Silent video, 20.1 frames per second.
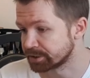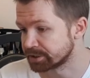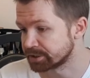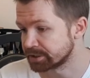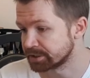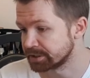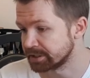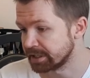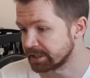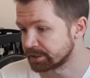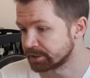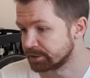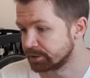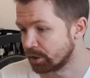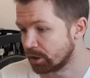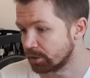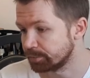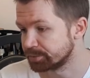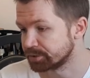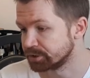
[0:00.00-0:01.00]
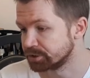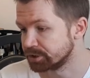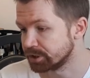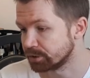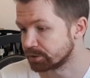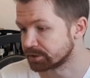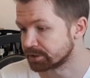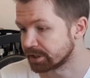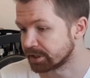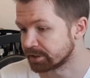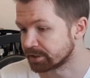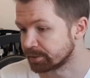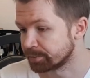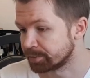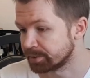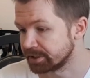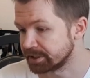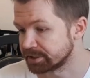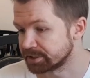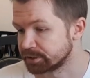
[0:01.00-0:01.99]
slightly hoppy note and a
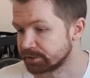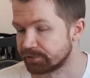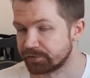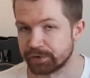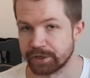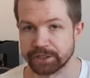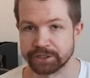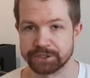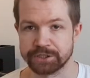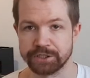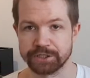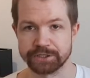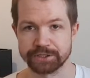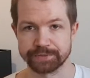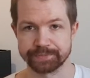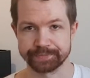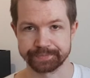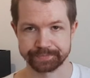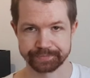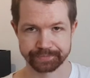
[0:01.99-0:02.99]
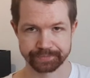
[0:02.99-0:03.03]
pleasant freshness.